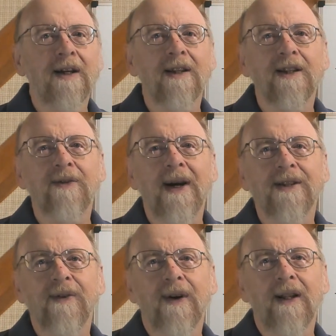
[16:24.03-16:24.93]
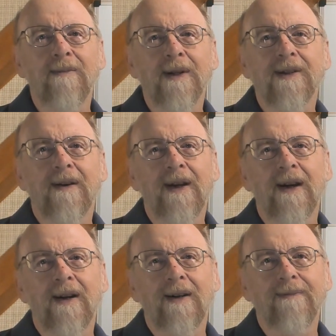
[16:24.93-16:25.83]
transfer elements of
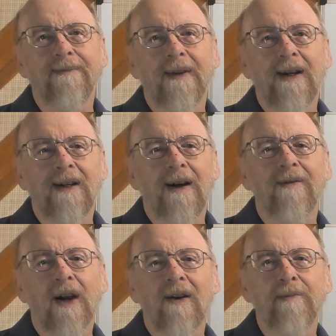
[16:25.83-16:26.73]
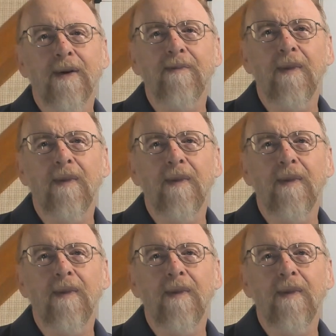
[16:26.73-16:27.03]
the government